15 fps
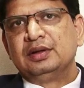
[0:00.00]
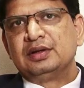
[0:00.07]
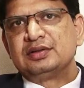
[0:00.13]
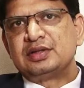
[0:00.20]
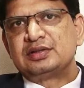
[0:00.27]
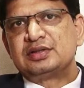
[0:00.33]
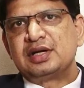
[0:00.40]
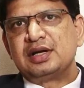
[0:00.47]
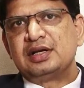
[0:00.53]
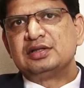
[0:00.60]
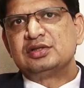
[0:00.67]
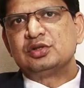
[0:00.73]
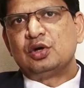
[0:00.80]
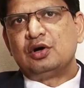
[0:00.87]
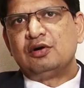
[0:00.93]

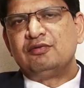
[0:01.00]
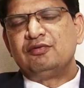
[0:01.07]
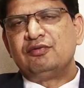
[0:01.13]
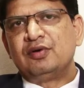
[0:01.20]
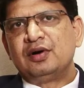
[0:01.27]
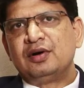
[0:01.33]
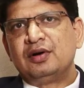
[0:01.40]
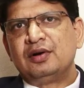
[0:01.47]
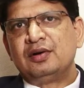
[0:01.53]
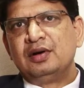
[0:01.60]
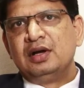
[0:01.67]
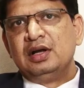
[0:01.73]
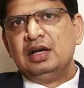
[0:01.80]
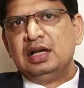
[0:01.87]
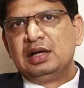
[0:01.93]
sustenance of
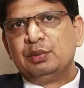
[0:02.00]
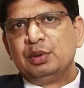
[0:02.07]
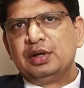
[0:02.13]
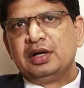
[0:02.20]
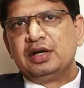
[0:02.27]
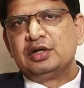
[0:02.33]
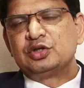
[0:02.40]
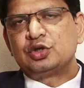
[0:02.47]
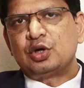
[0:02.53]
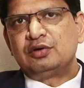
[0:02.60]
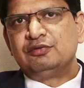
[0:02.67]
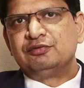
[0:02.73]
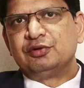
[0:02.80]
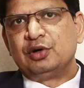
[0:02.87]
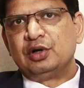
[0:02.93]
liquidity
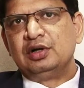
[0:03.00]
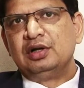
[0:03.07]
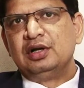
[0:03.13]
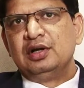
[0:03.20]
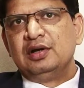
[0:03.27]
shortfall